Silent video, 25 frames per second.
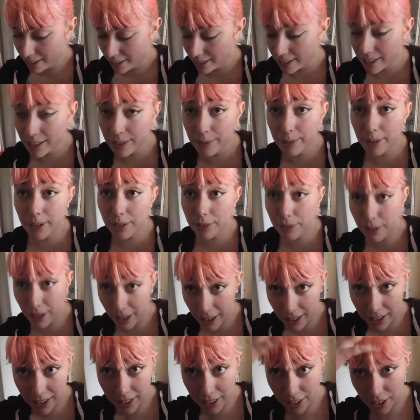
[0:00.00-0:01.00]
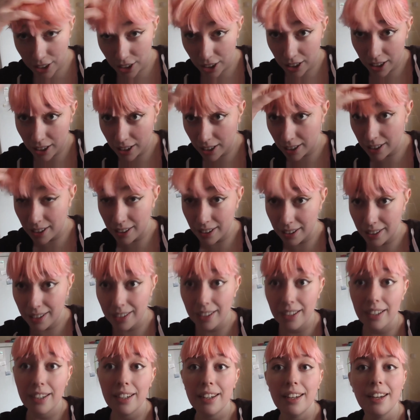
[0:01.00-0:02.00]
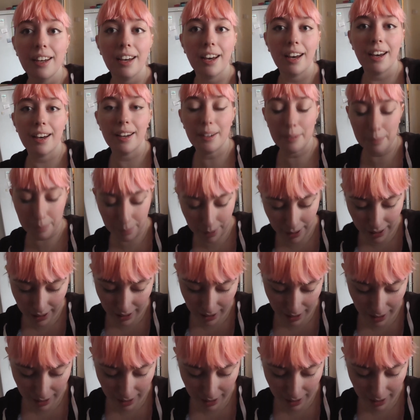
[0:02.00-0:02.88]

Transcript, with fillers: I um,